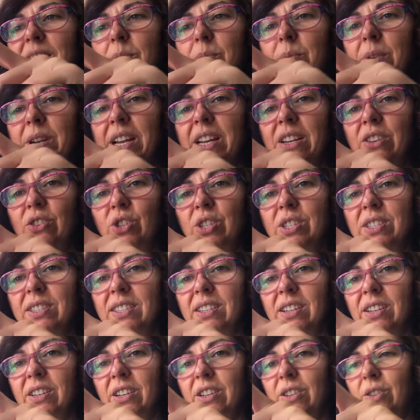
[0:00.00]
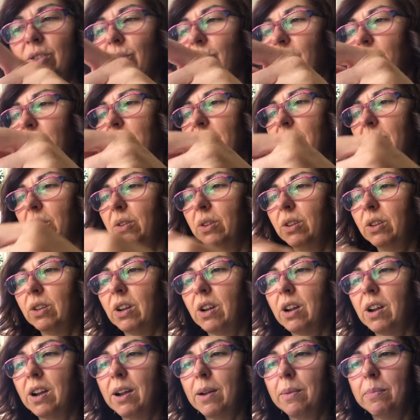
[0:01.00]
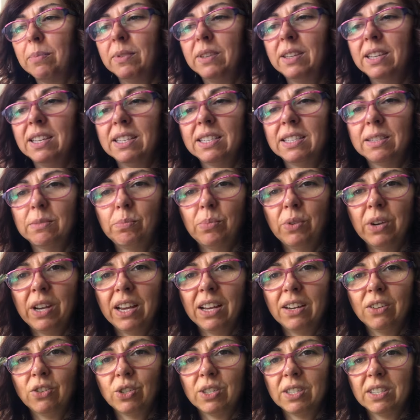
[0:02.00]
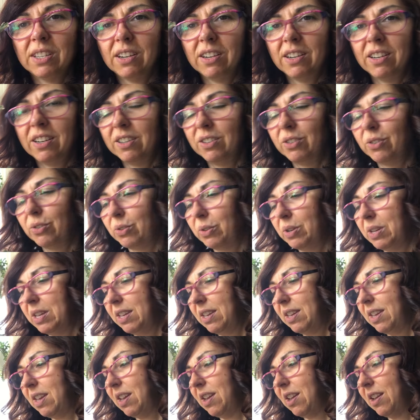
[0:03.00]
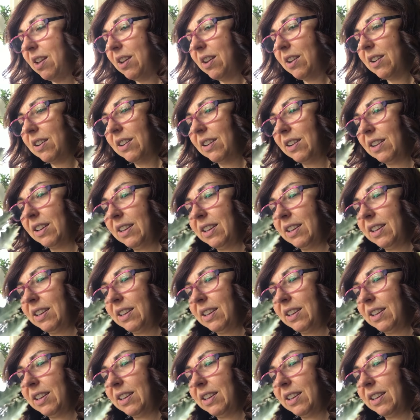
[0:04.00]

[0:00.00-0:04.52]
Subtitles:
branches started growing on top. This branch started growing here.